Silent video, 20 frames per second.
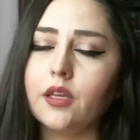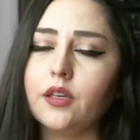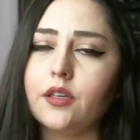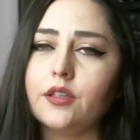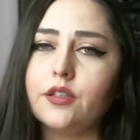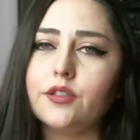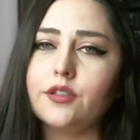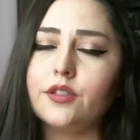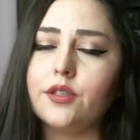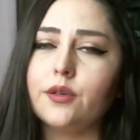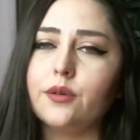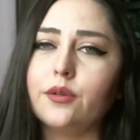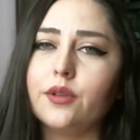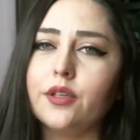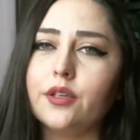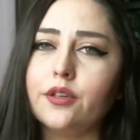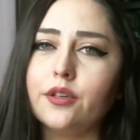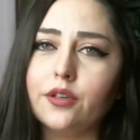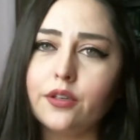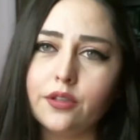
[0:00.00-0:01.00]
So
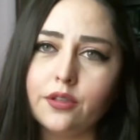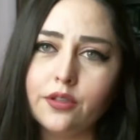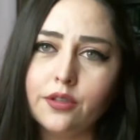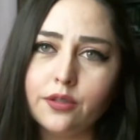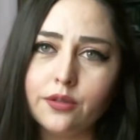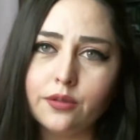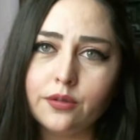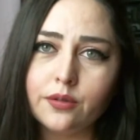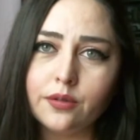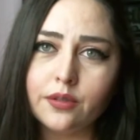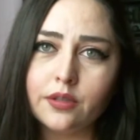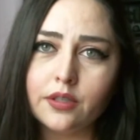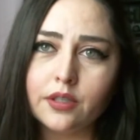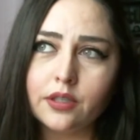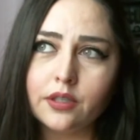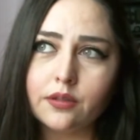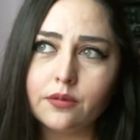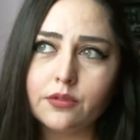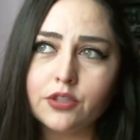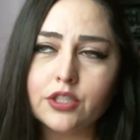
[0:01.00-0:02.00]
the girl who
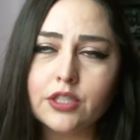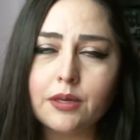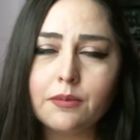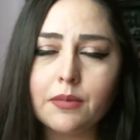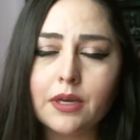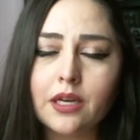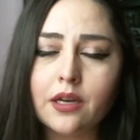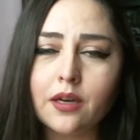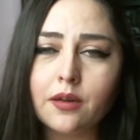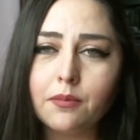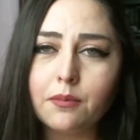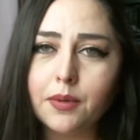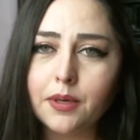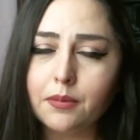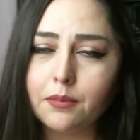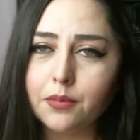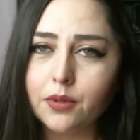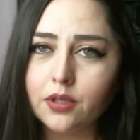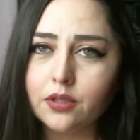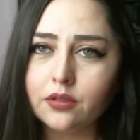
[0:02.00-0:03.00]
she met on
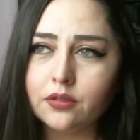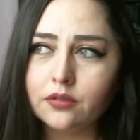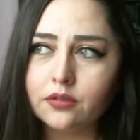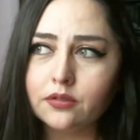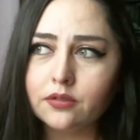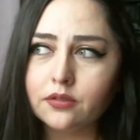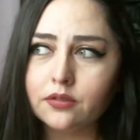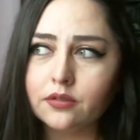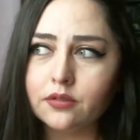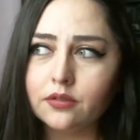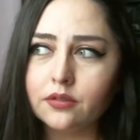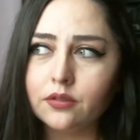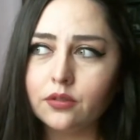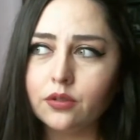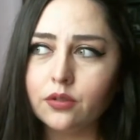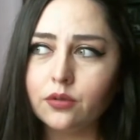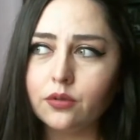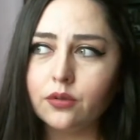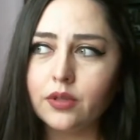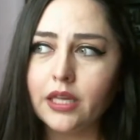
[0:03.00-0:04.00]
Bumble,
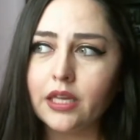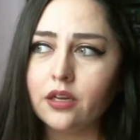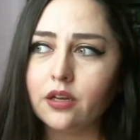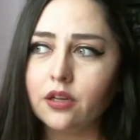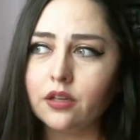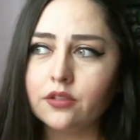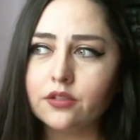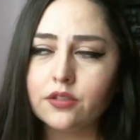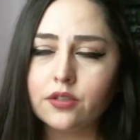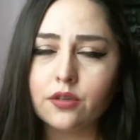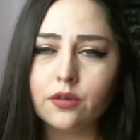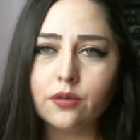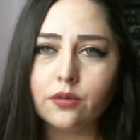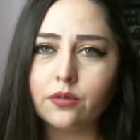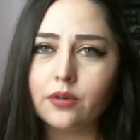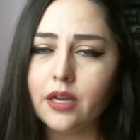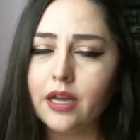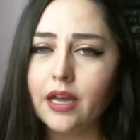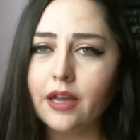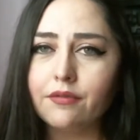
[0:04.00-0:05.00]
who they
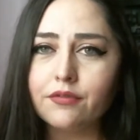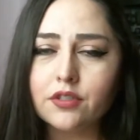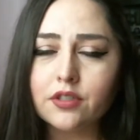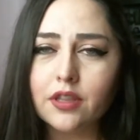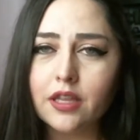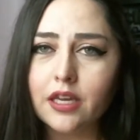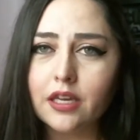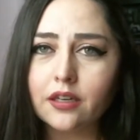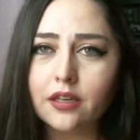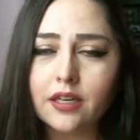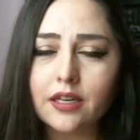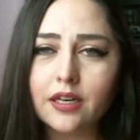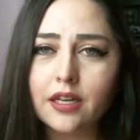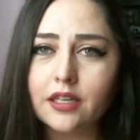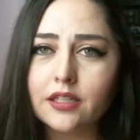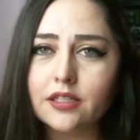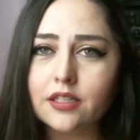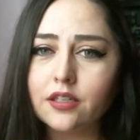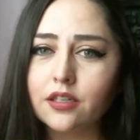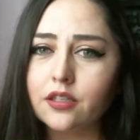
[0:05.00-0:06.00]
also, after that,
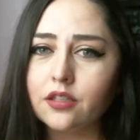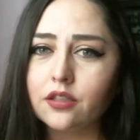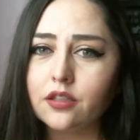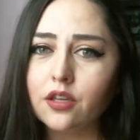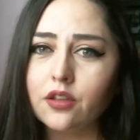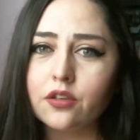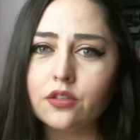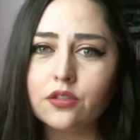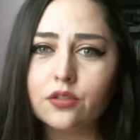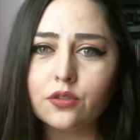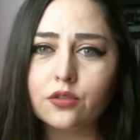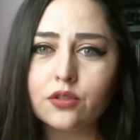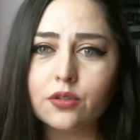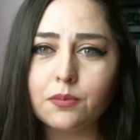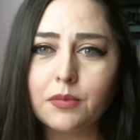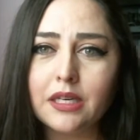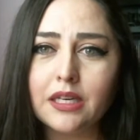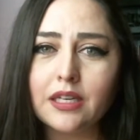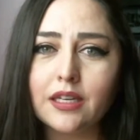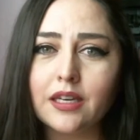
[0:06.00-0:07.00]
connected on other social
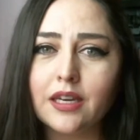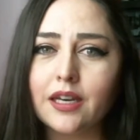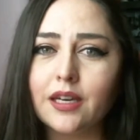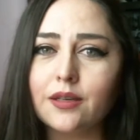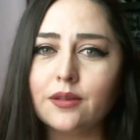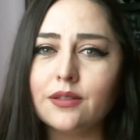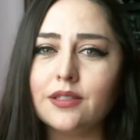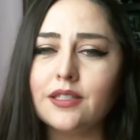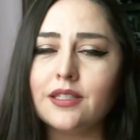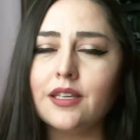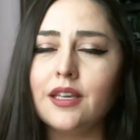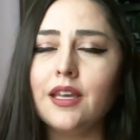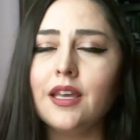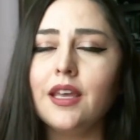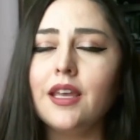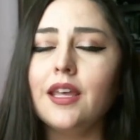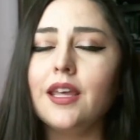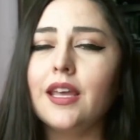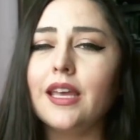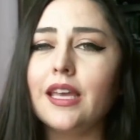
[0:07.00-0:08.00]
media accounts.
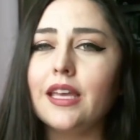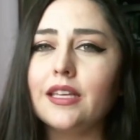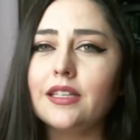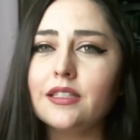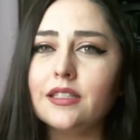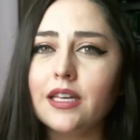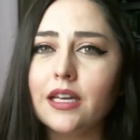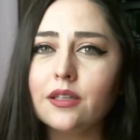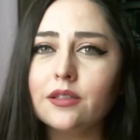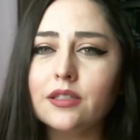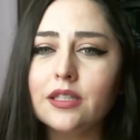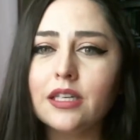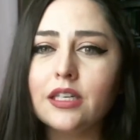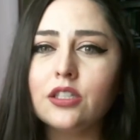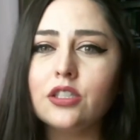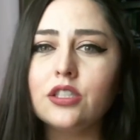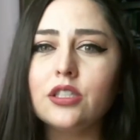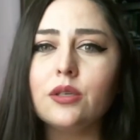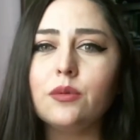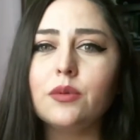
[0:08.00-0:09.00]
It sounds like
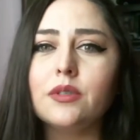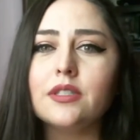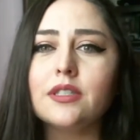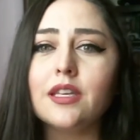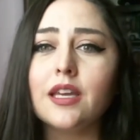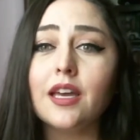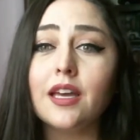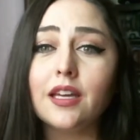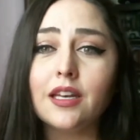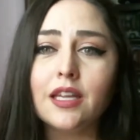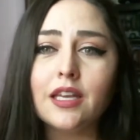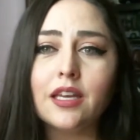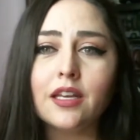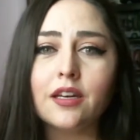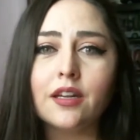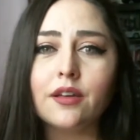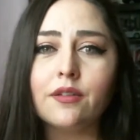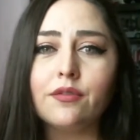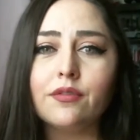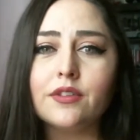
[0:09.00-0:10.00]
she was cunning
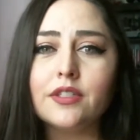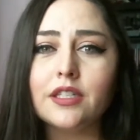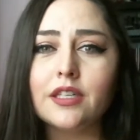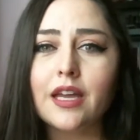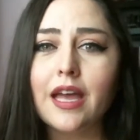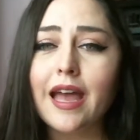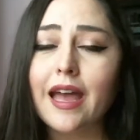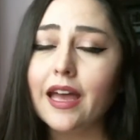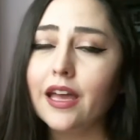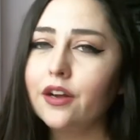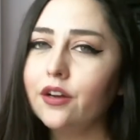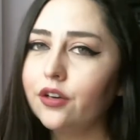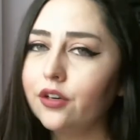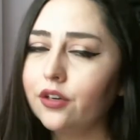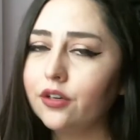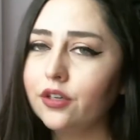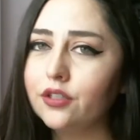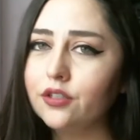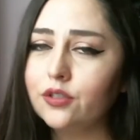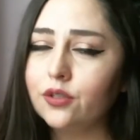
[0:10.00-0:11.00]
enough to add
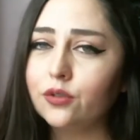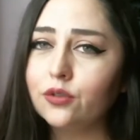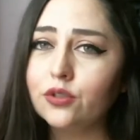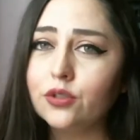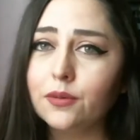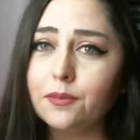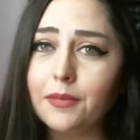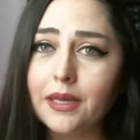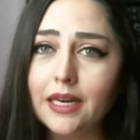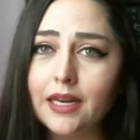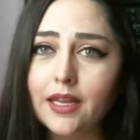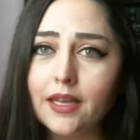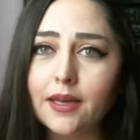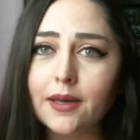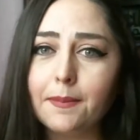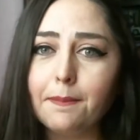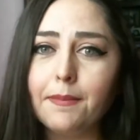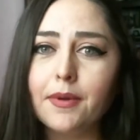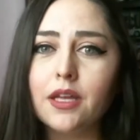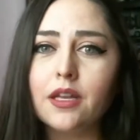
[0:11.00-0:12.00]
her on social
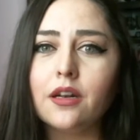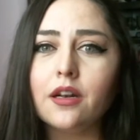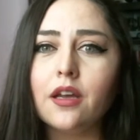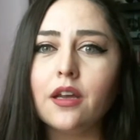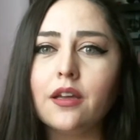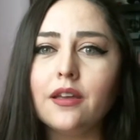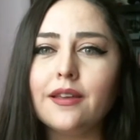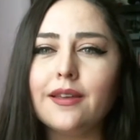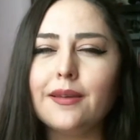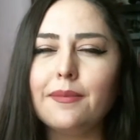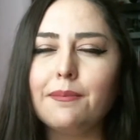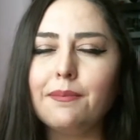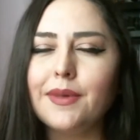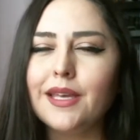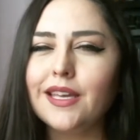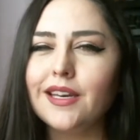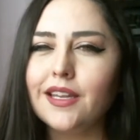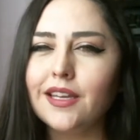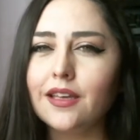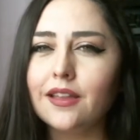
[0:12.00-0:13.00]
media, but not
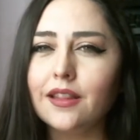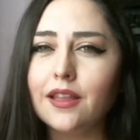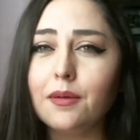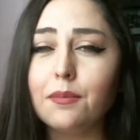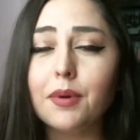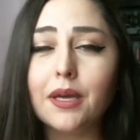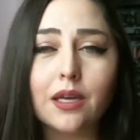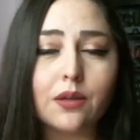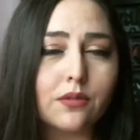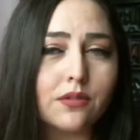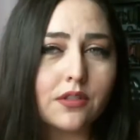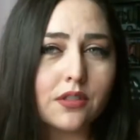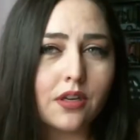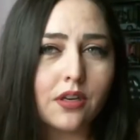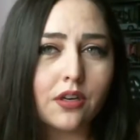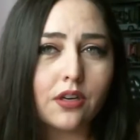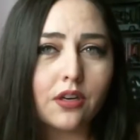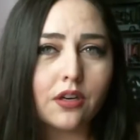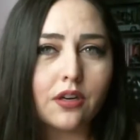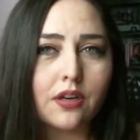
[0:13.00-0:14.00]
immediately pounce
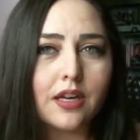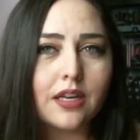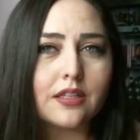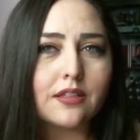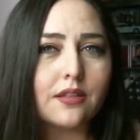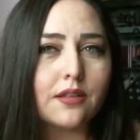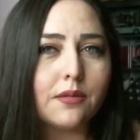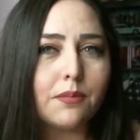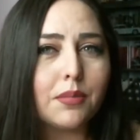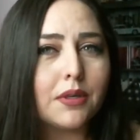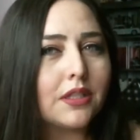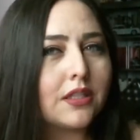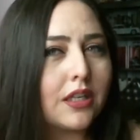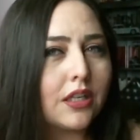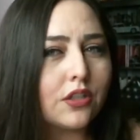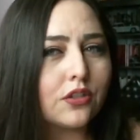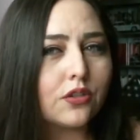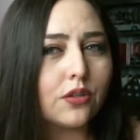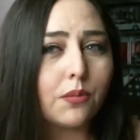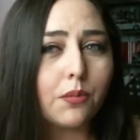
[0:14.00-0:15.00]
on her as a
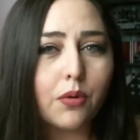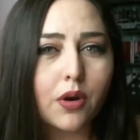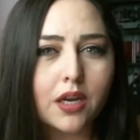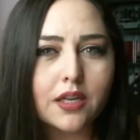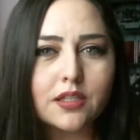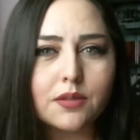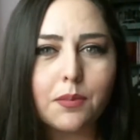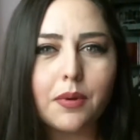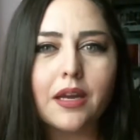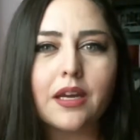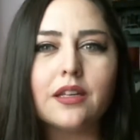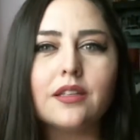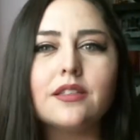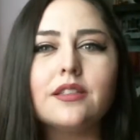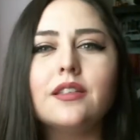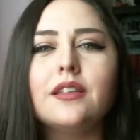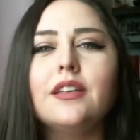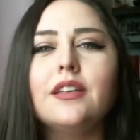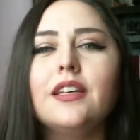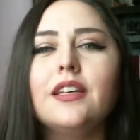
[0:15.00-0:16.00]
potential
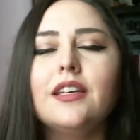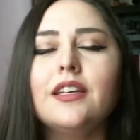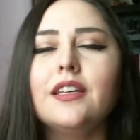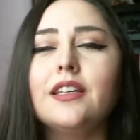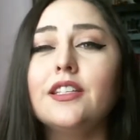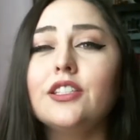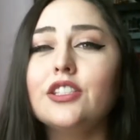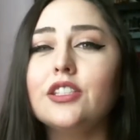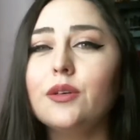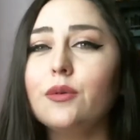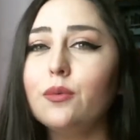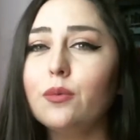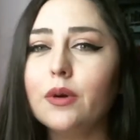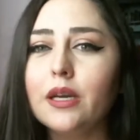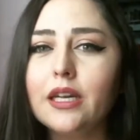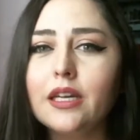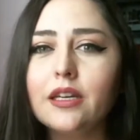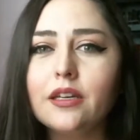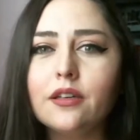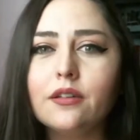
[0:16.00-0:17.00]
prospect. She
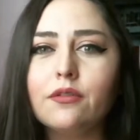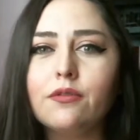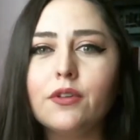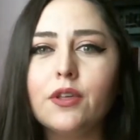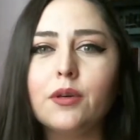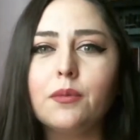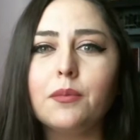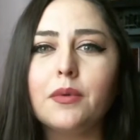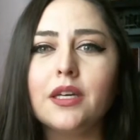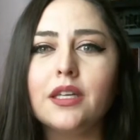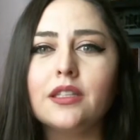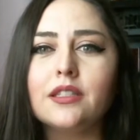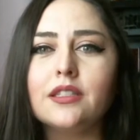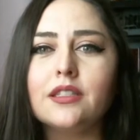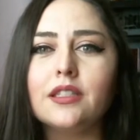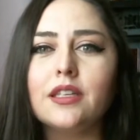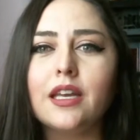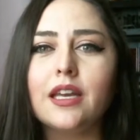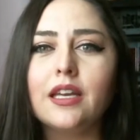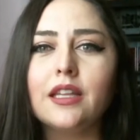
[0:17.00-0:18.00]
waited a few
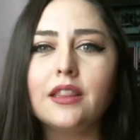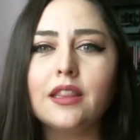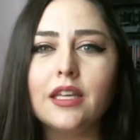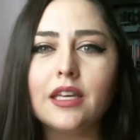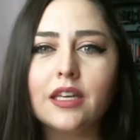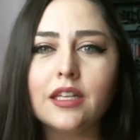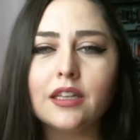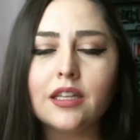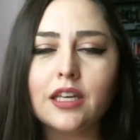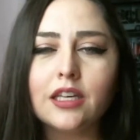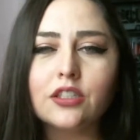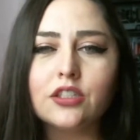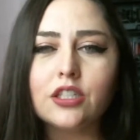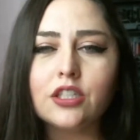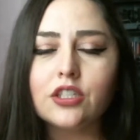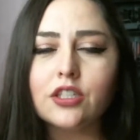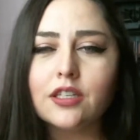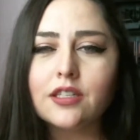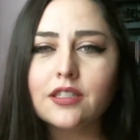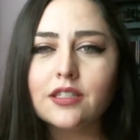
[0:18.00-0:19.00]
months, and then, like she
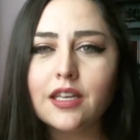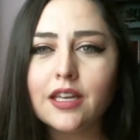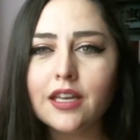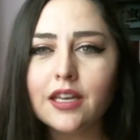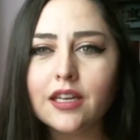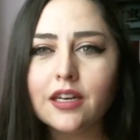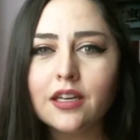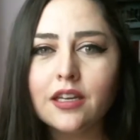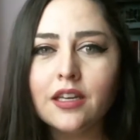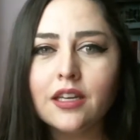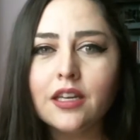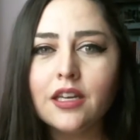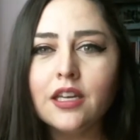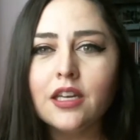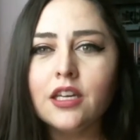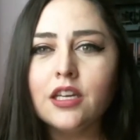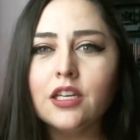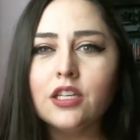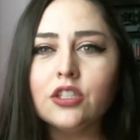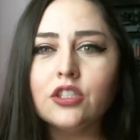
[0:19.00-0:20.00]
just said,
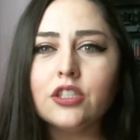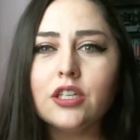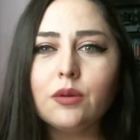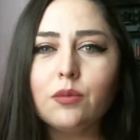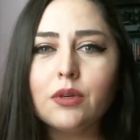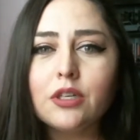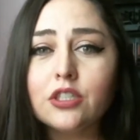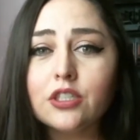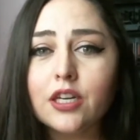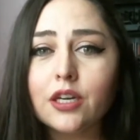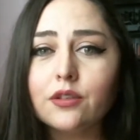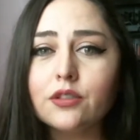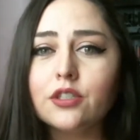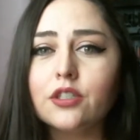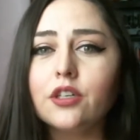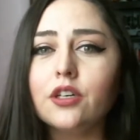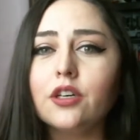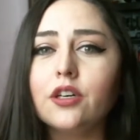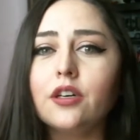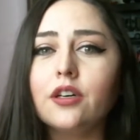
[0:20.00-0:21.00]
she reached out to
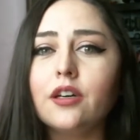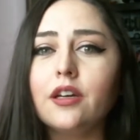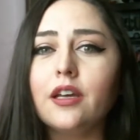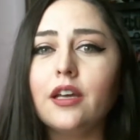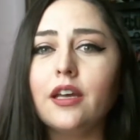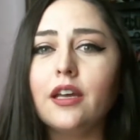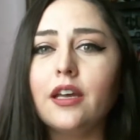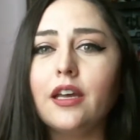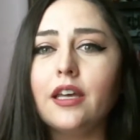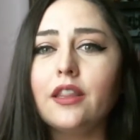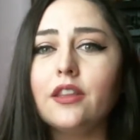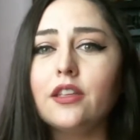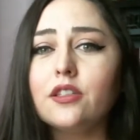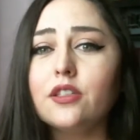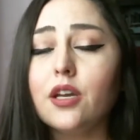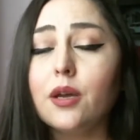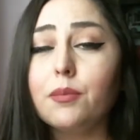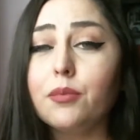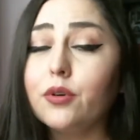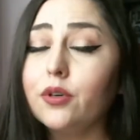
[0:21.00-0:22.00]
her, and the
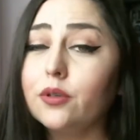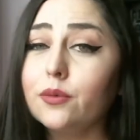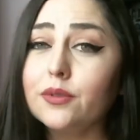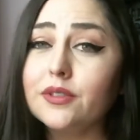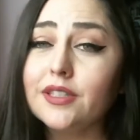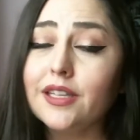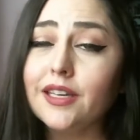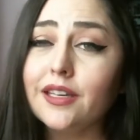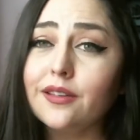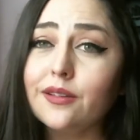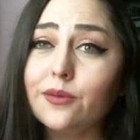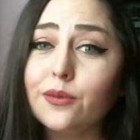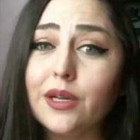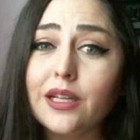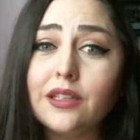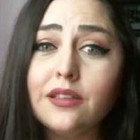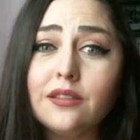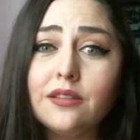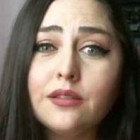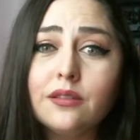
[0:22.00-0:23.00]
top girl was like,
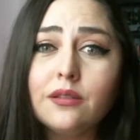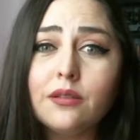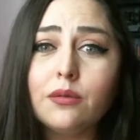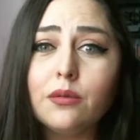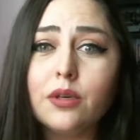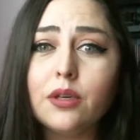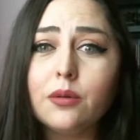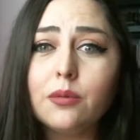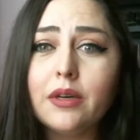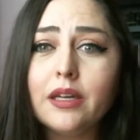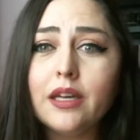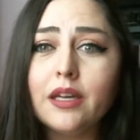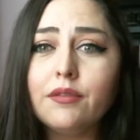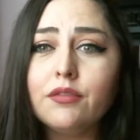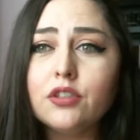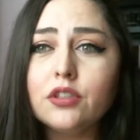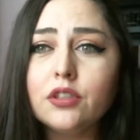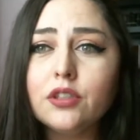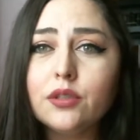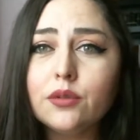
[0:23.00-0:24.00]
"Well, what do I have
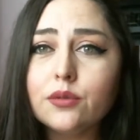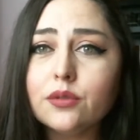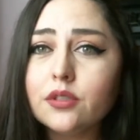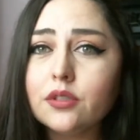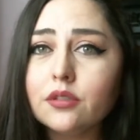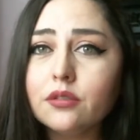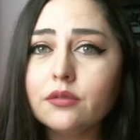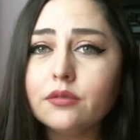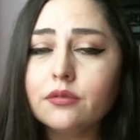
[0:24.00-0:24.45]
to lose?"